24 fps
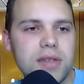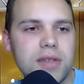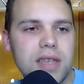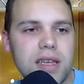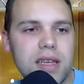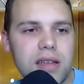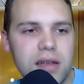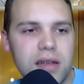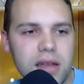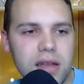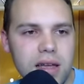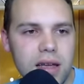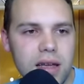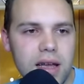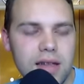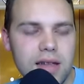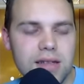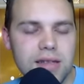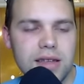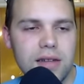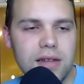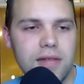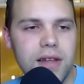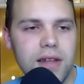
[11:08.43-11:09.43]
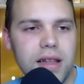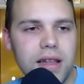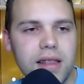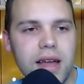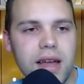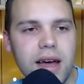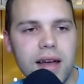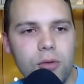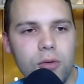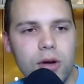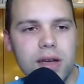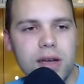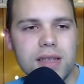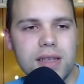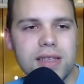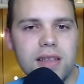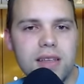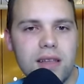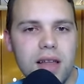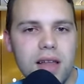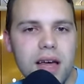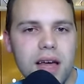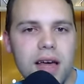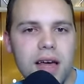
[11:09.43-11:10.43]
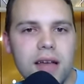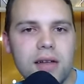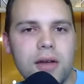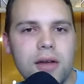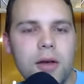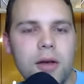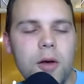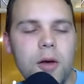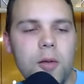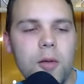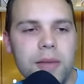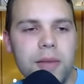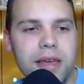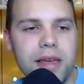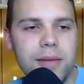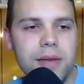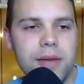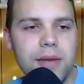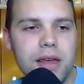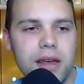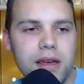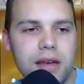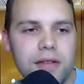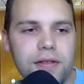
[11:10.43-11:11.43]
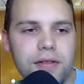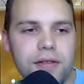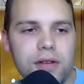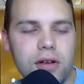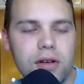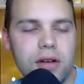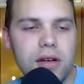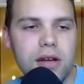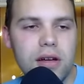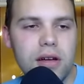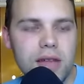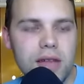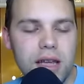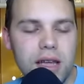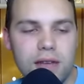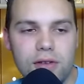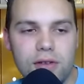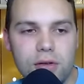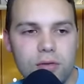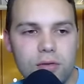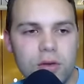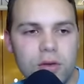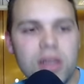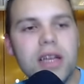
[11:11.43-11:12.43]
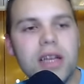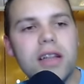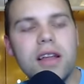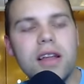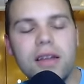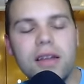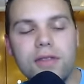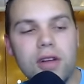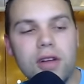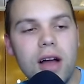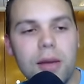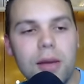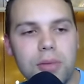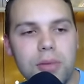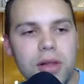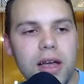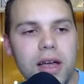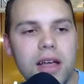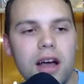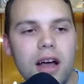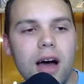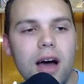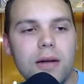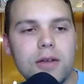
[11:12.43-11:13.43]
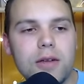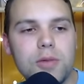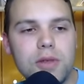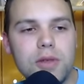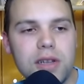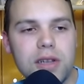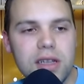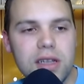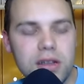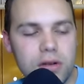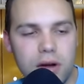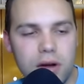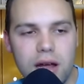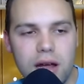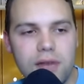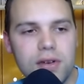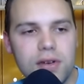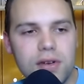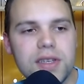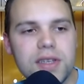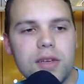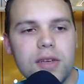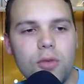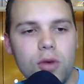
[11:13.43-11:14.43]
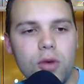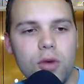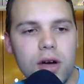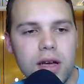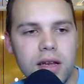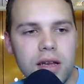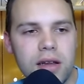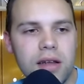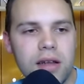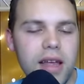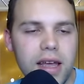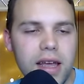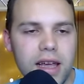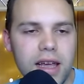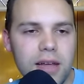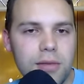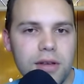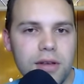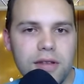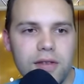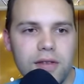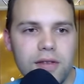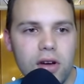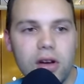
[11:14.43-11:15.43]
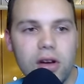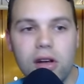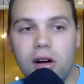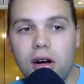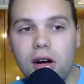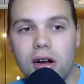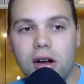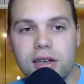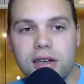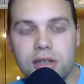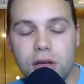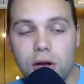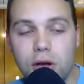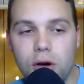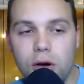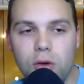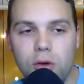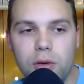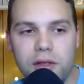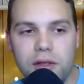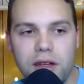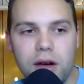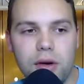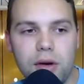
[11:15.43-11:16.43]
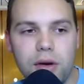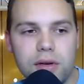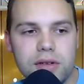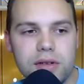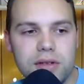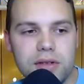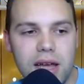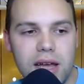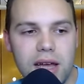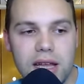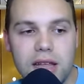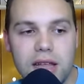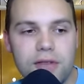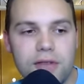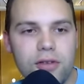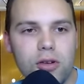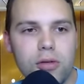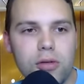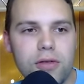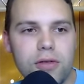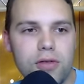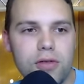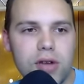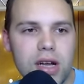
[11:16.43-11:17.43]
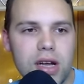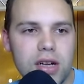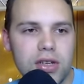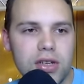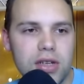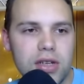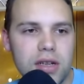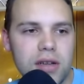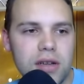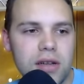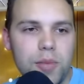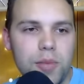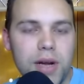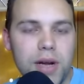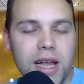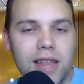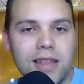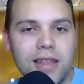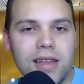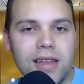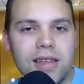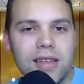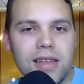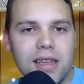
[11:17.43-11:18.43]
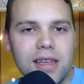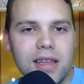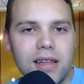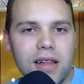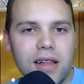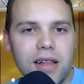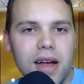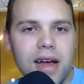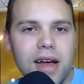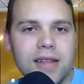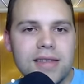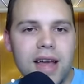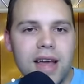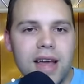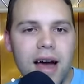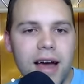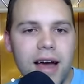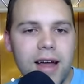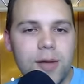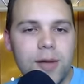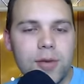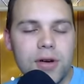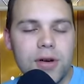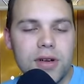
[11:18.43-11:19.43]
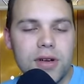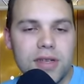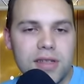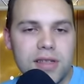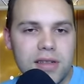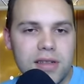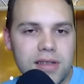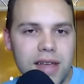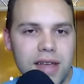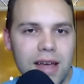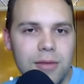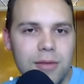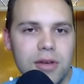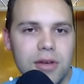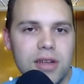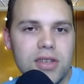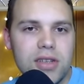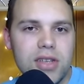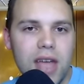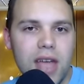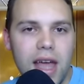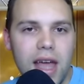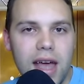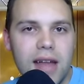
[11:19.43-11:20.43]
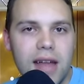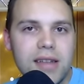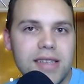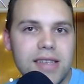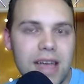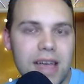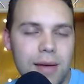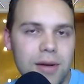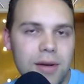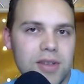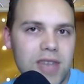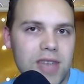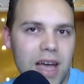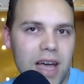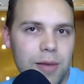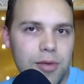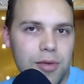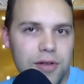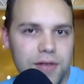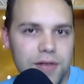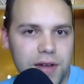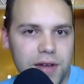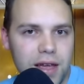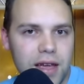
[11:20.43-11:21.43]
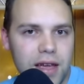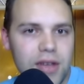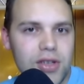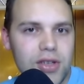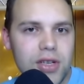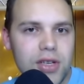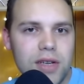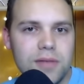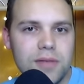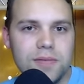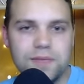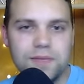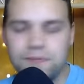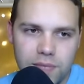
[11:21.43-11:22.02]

healing and stuff like that. Whereas Yelan, maybe if you're like if you're really if you're not playing optimally and you don't ever see one, it can be very hard to go without any form of reduction. But I think that Yelan's higher personal damage and damage amplification